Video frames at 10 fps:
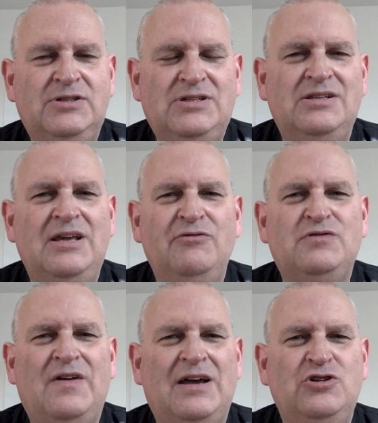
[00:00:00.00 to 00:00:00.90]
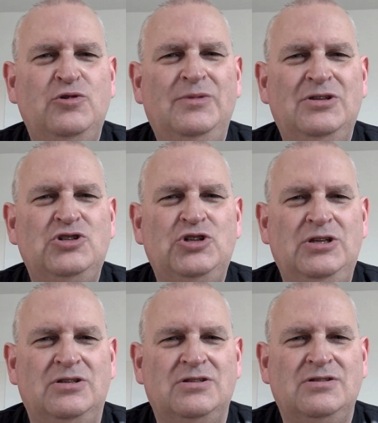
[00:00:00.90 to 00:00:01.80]
Sunday was vacuuming the
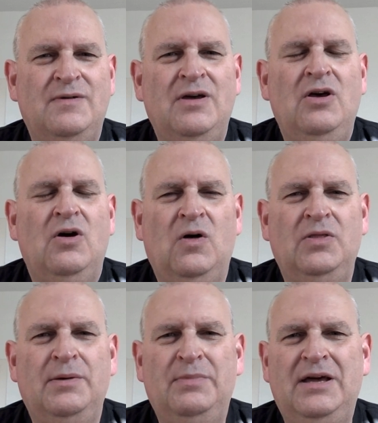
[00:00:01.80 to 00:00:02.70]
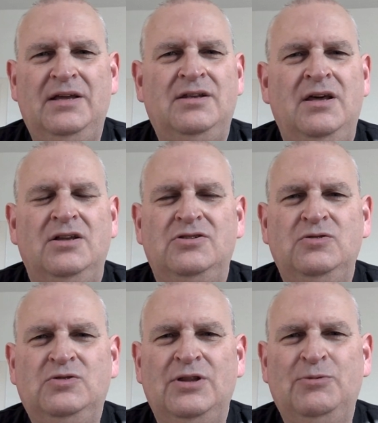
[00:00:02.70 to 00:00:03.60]
sheets on the bed
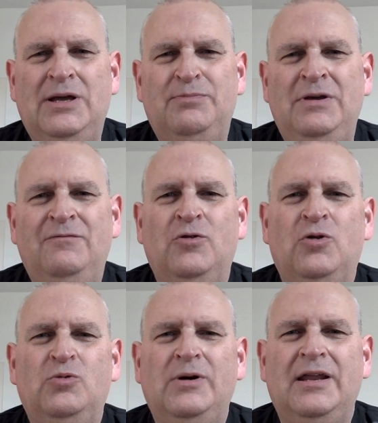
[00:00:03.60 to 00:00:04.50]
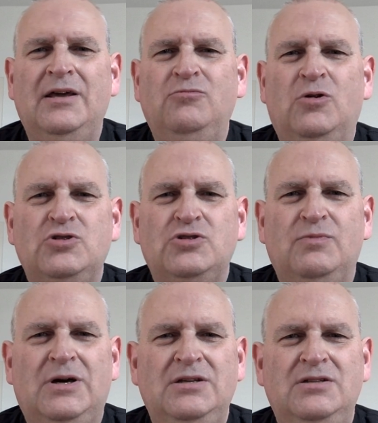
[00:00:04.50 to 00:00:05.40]
due to the week before when I washed
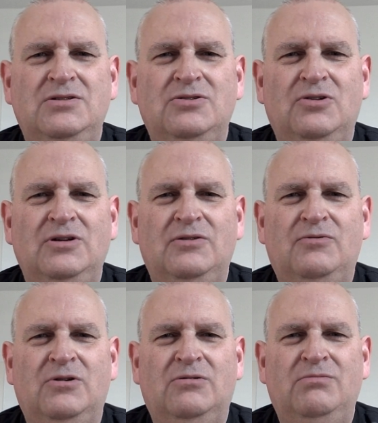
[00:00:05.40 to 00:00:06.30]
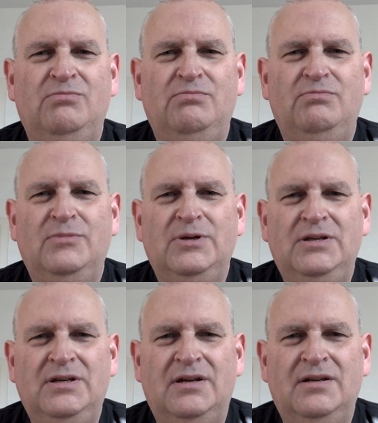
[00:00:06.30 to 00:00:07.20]
my toilet roll
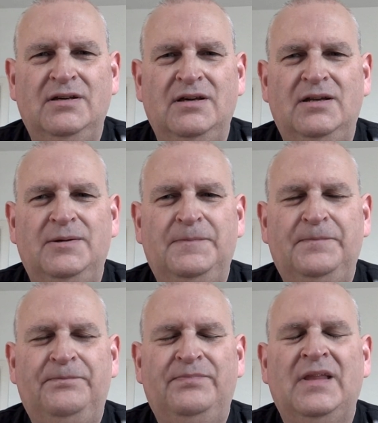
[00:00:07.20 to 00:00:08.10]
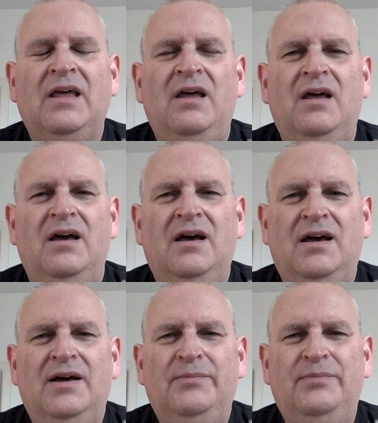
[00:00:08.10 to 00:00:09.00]
yet again.
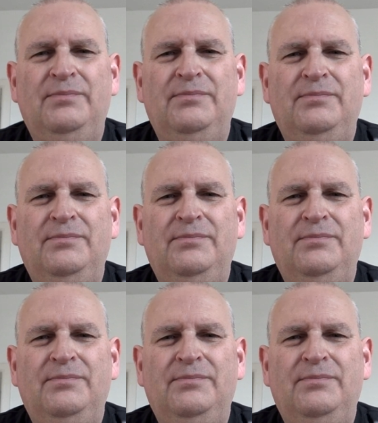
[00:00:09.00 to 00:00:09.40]
Um,